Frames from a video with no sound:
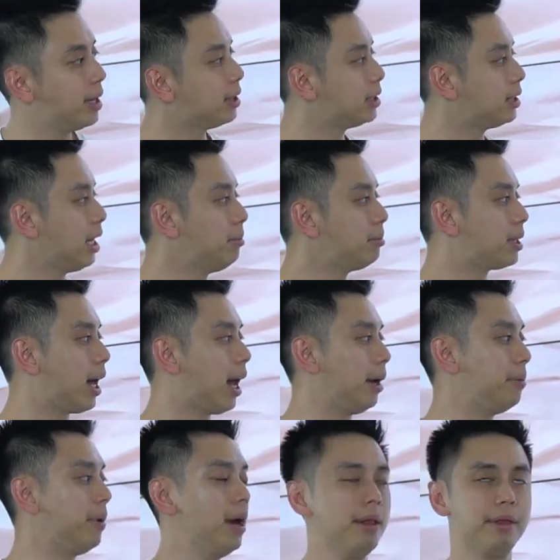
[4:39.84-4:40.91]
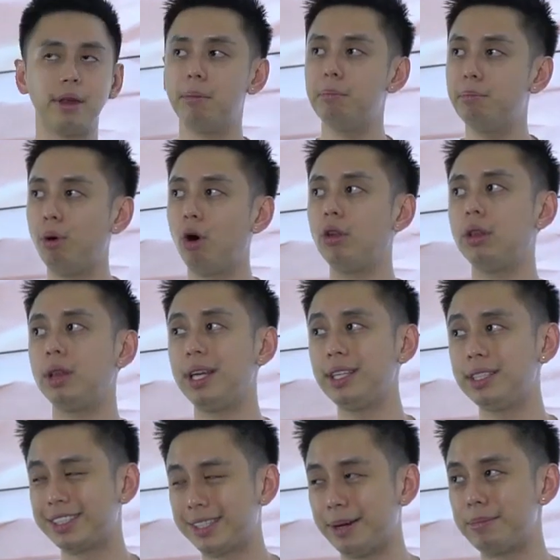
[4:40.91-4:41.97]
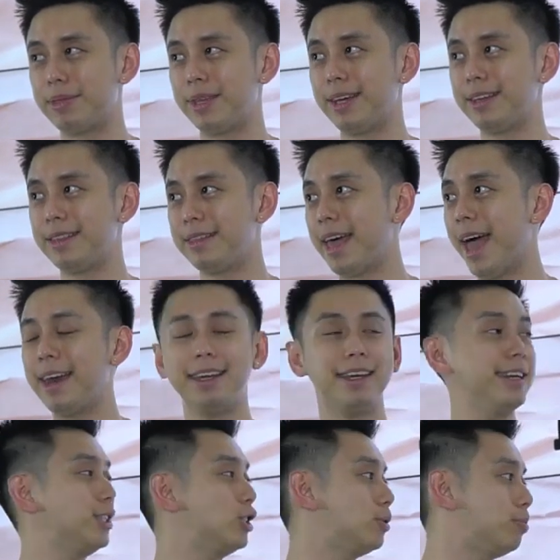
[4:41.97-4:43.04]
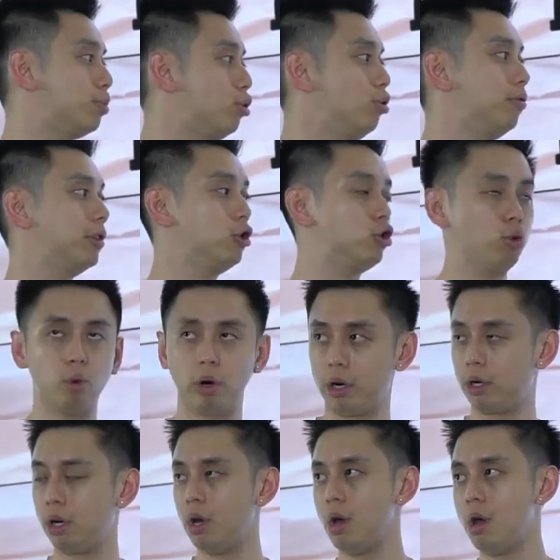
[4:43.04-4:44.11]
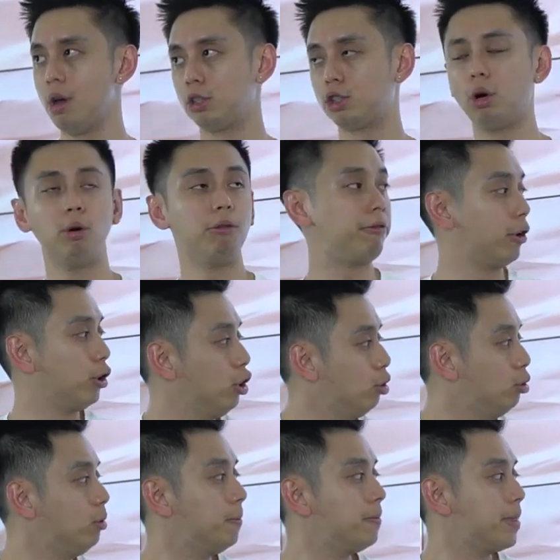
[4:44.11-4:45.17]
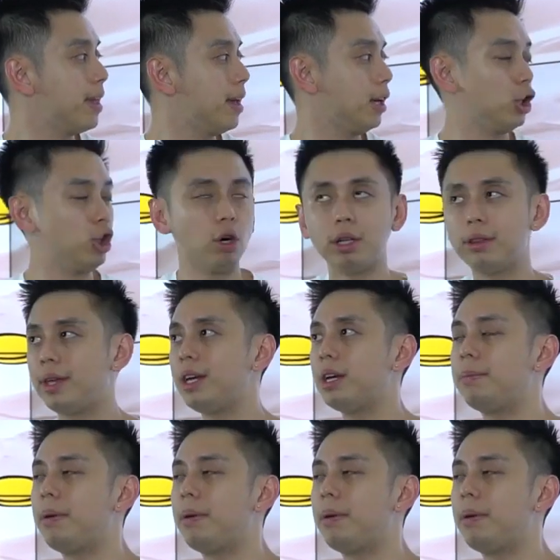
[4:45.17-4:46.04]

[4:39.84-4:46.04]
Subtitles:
at the same time, they're modeling something that is proven to work. So for you, you want to think